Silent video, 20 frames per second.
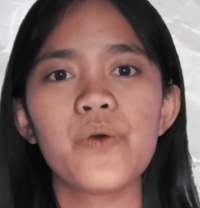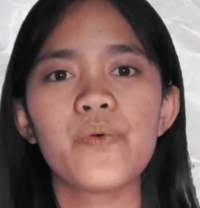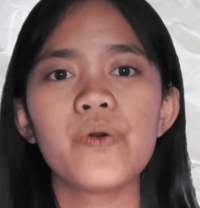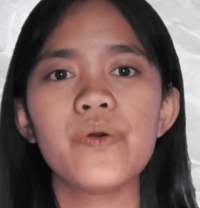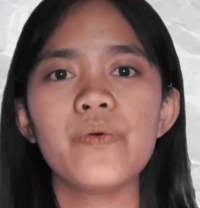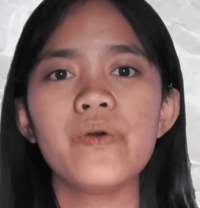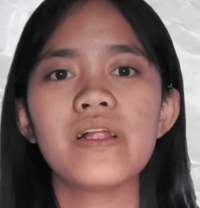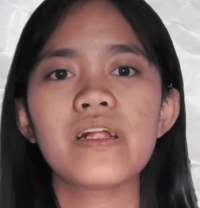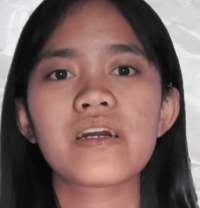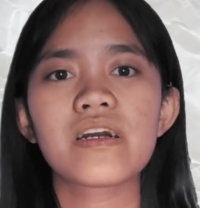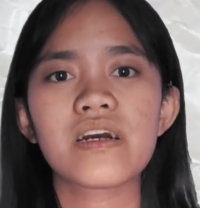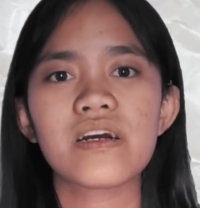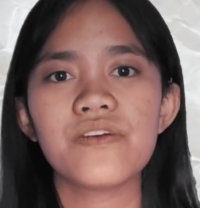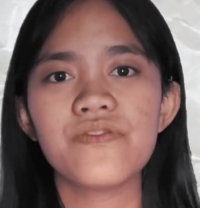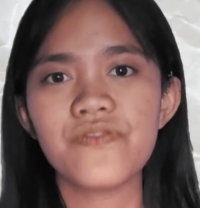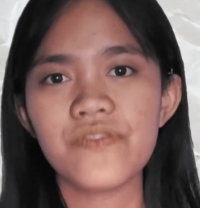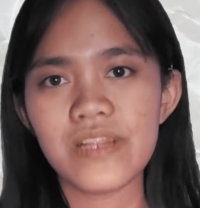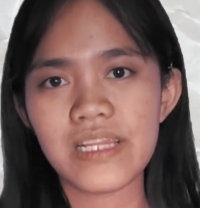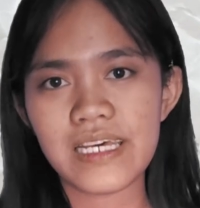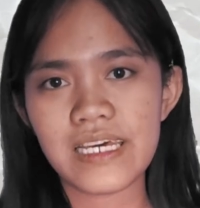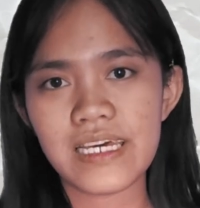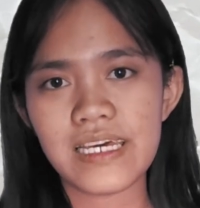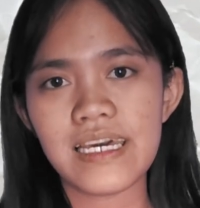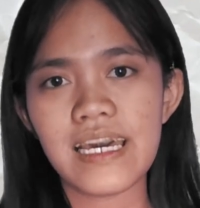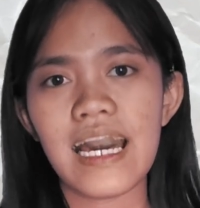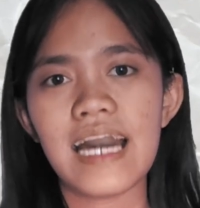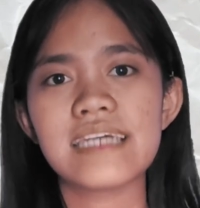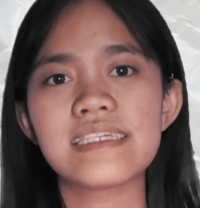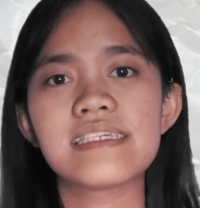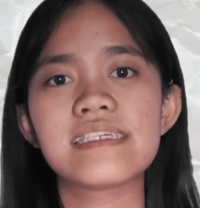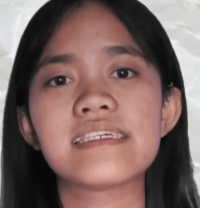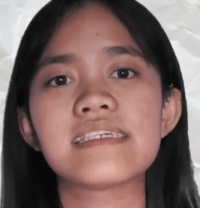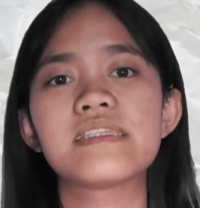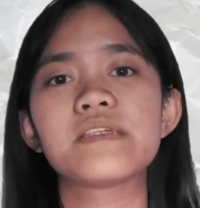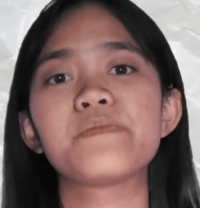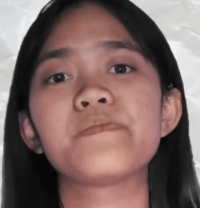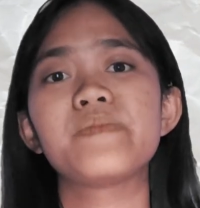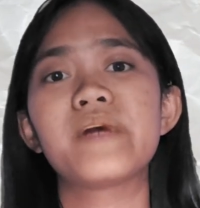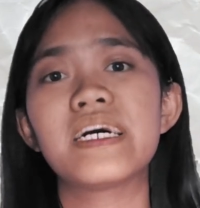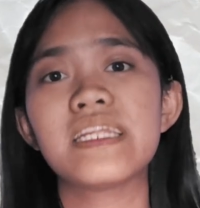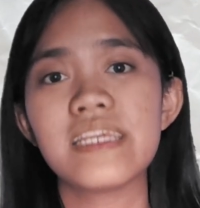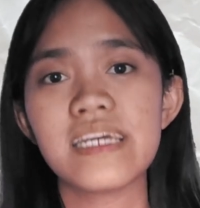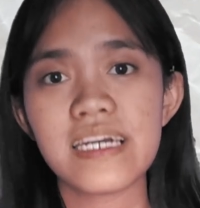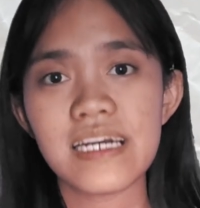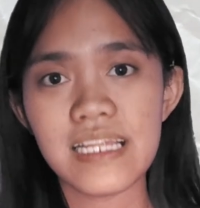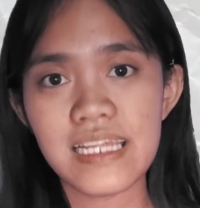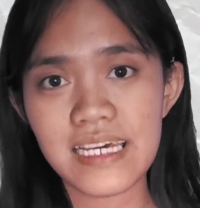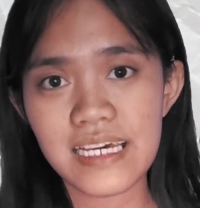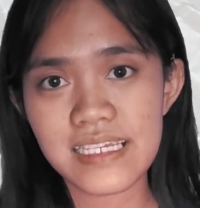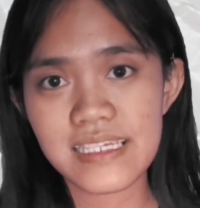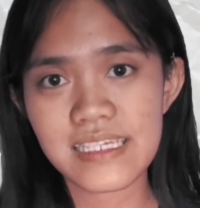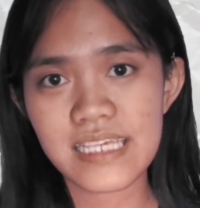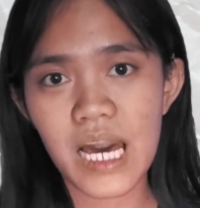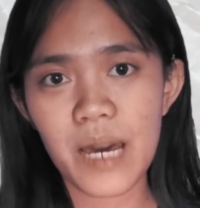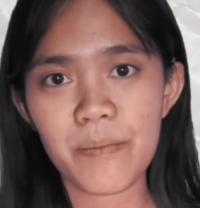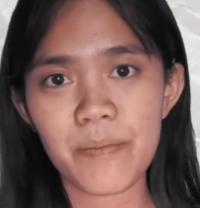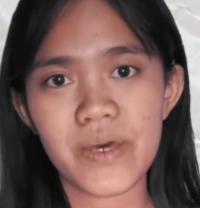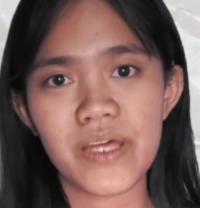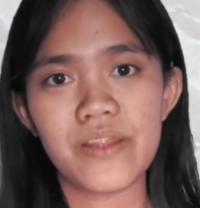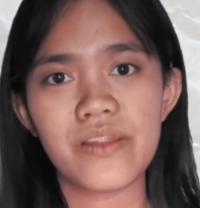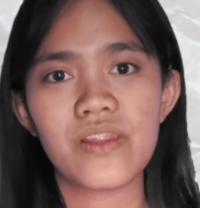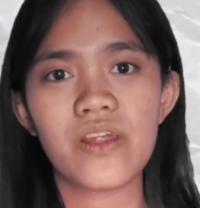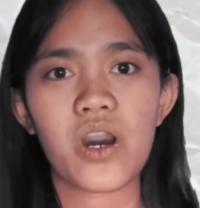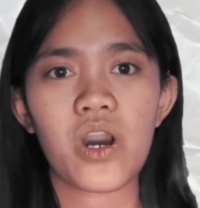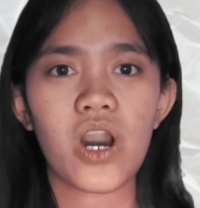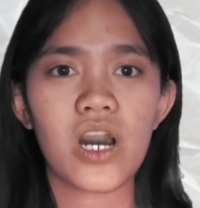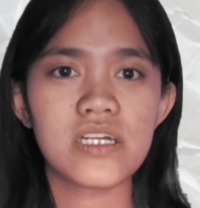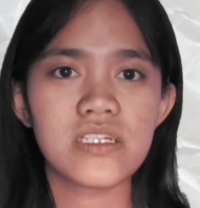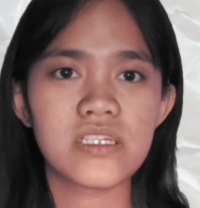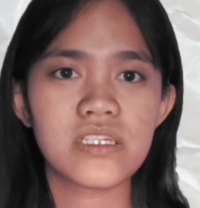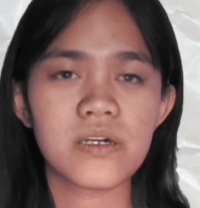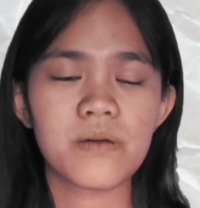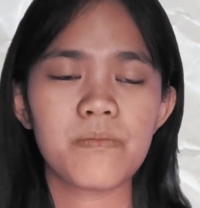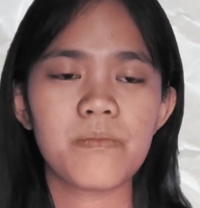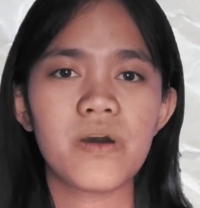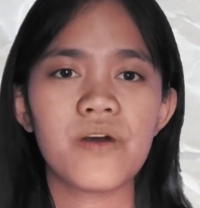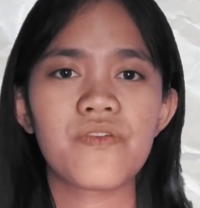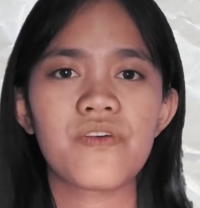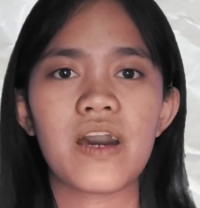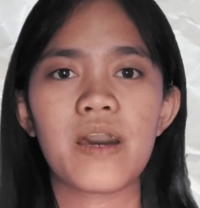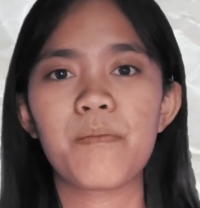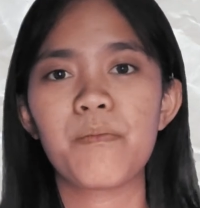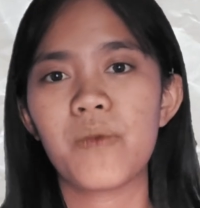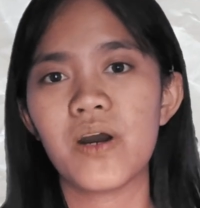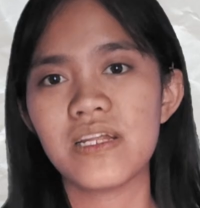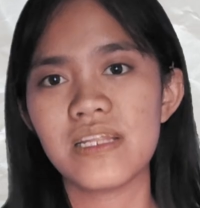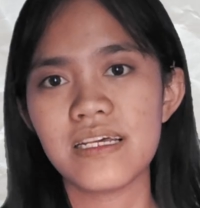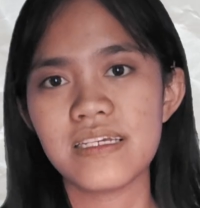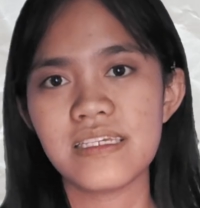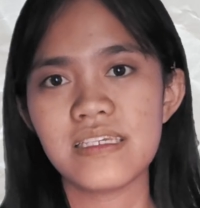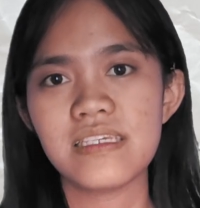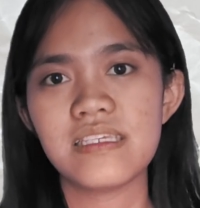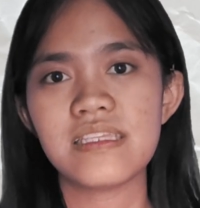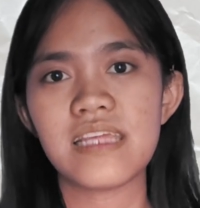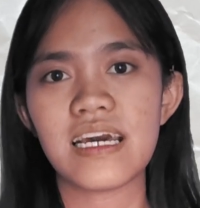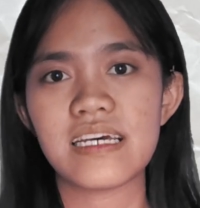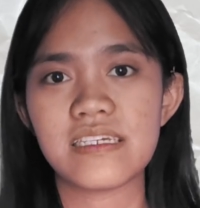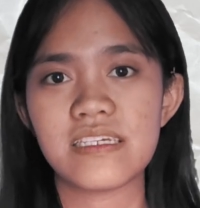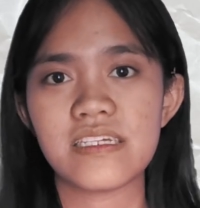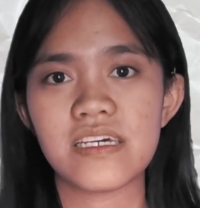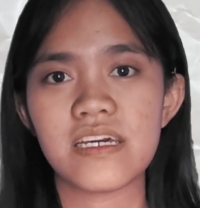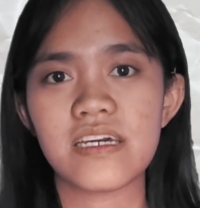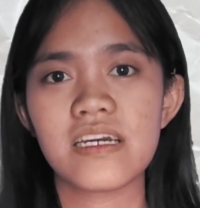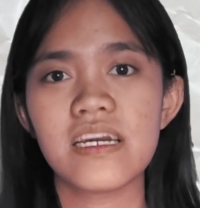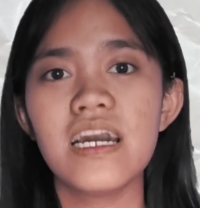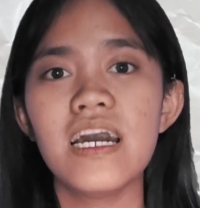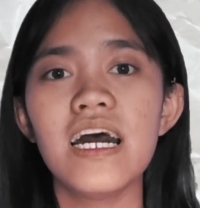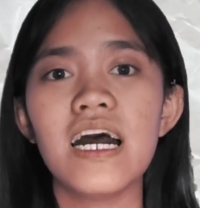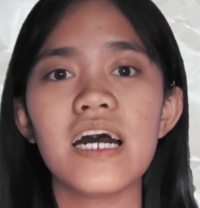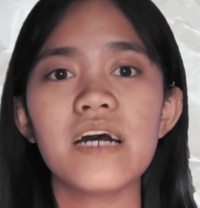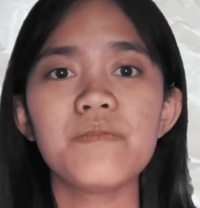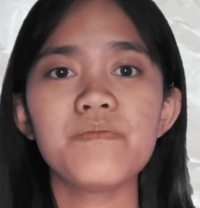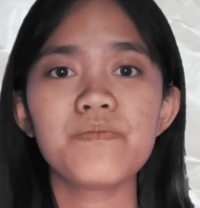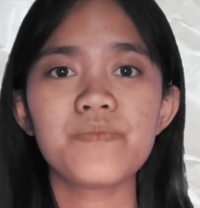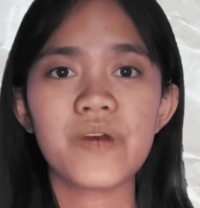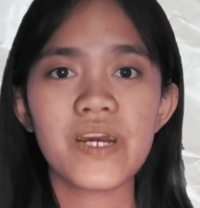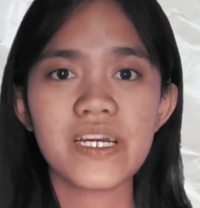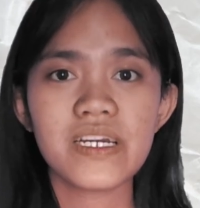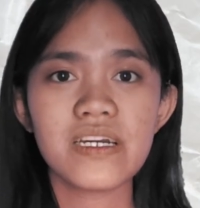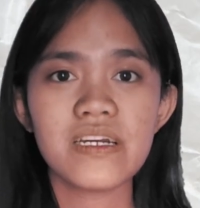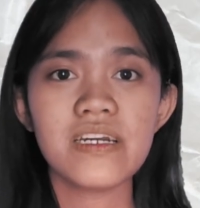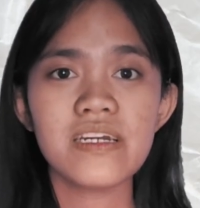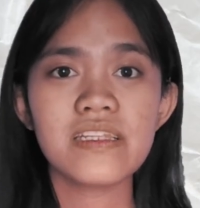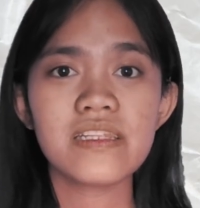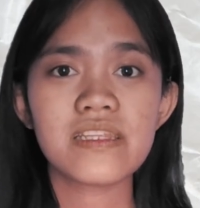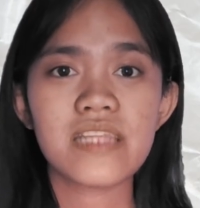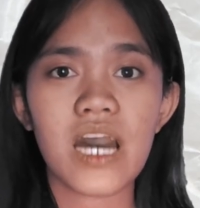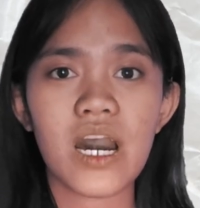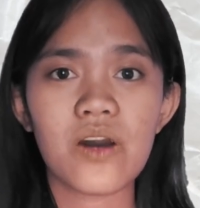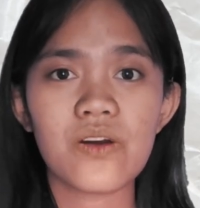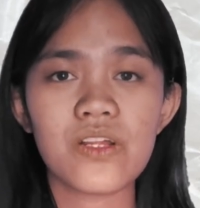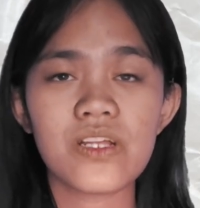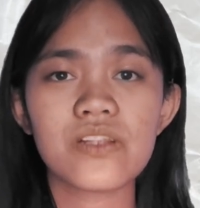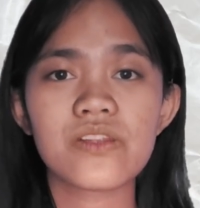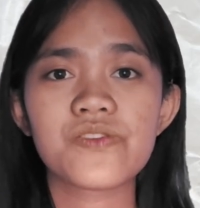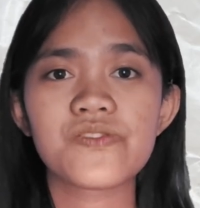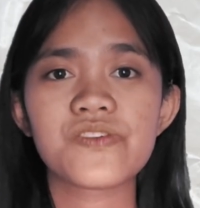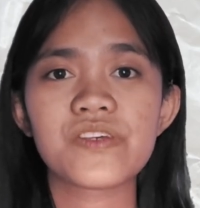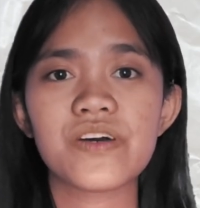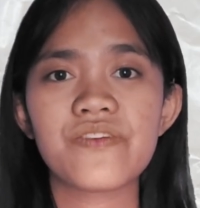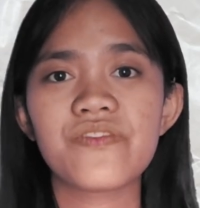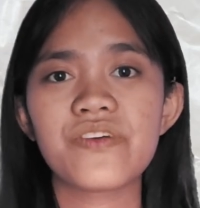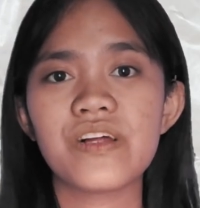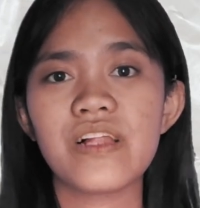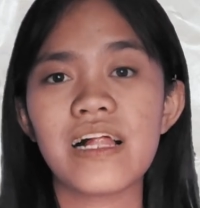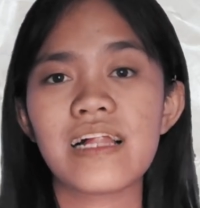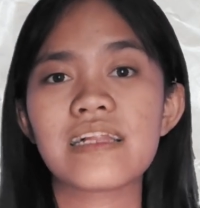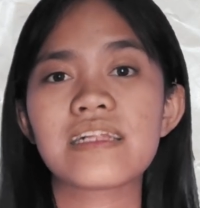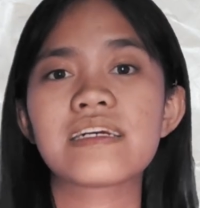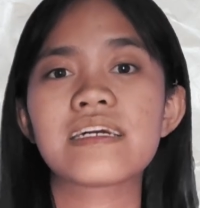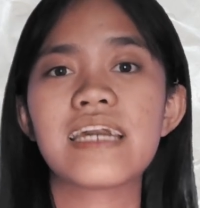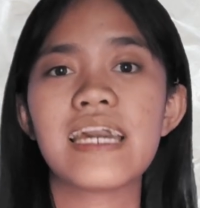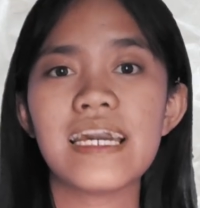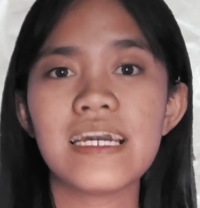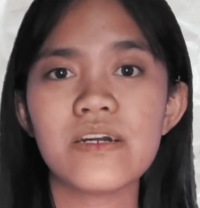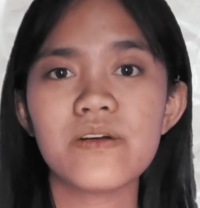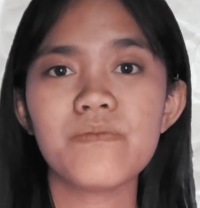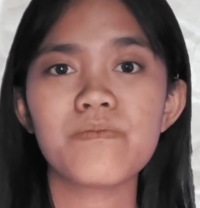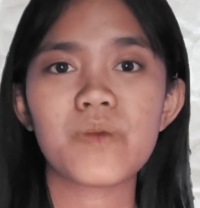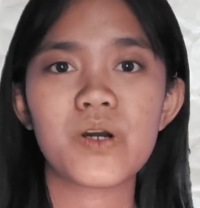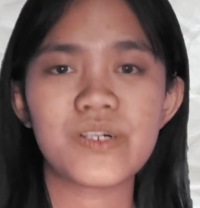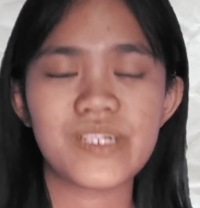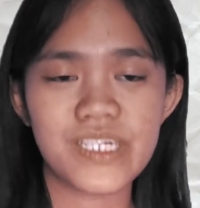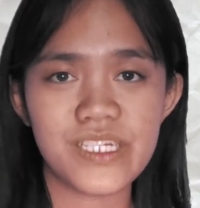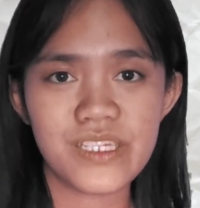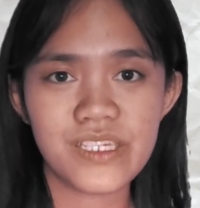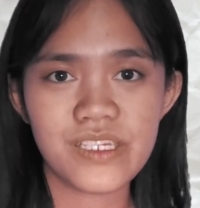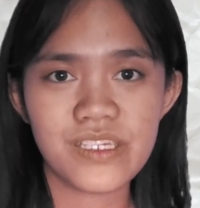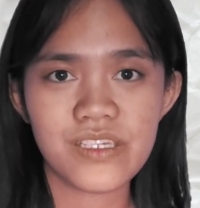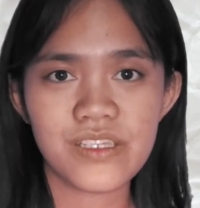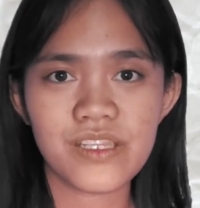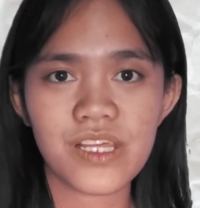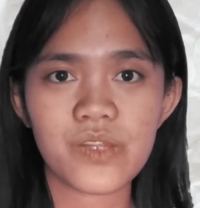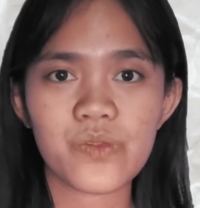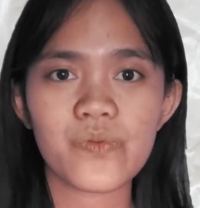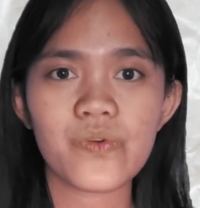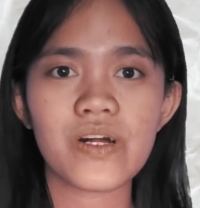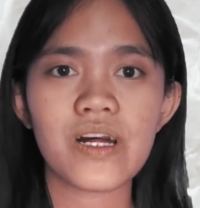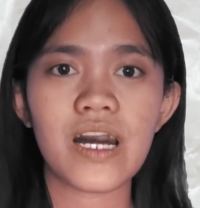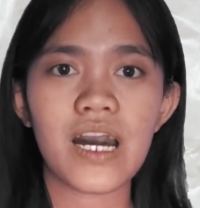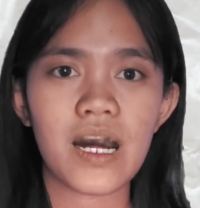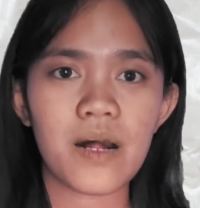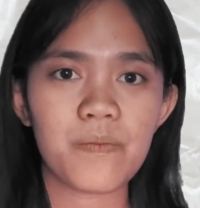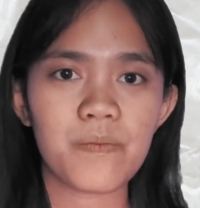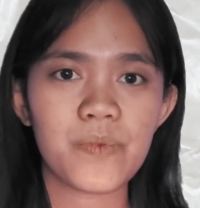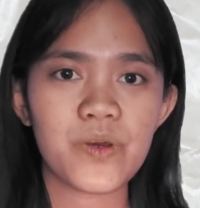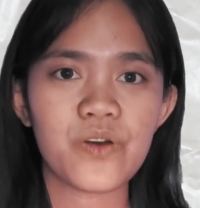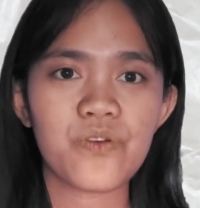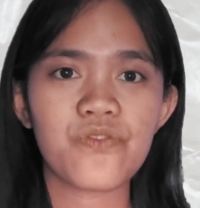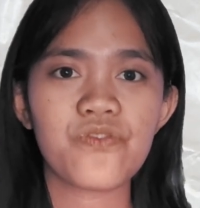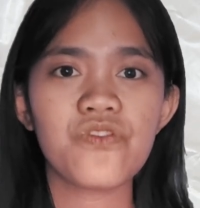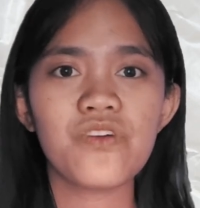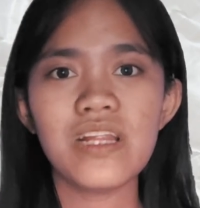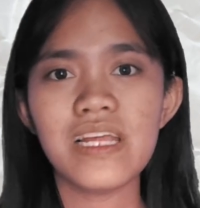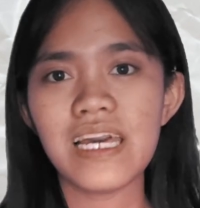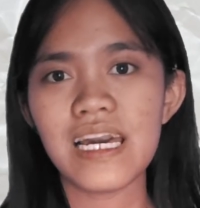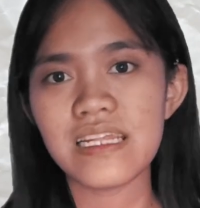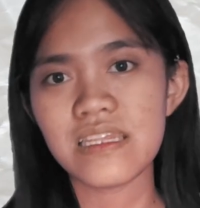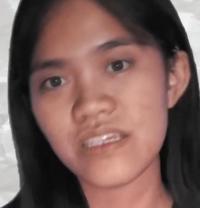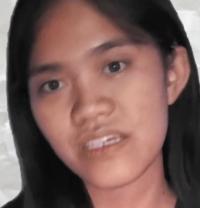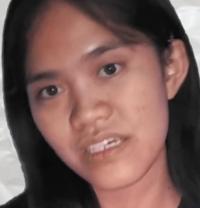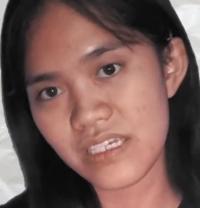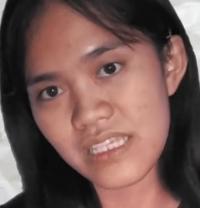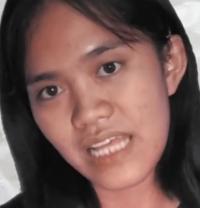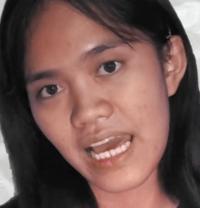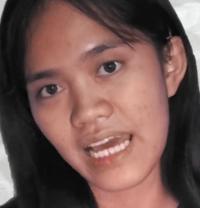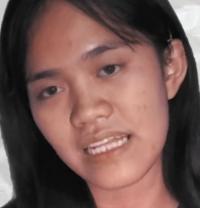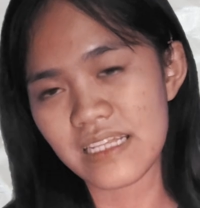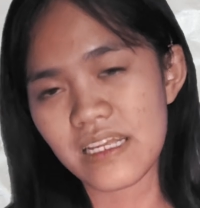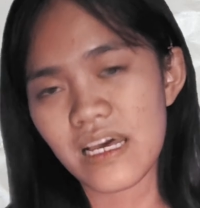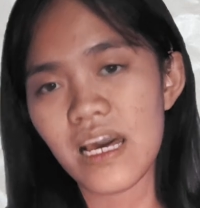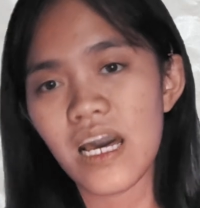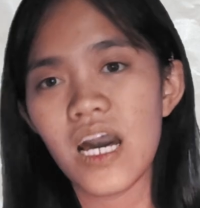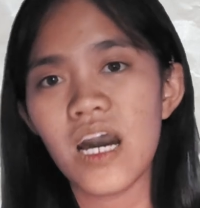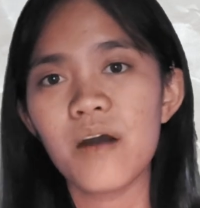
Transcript: we will carefully and systematically examine the concept of hypothesis testing and breaking it down into several key components that will help you fully understand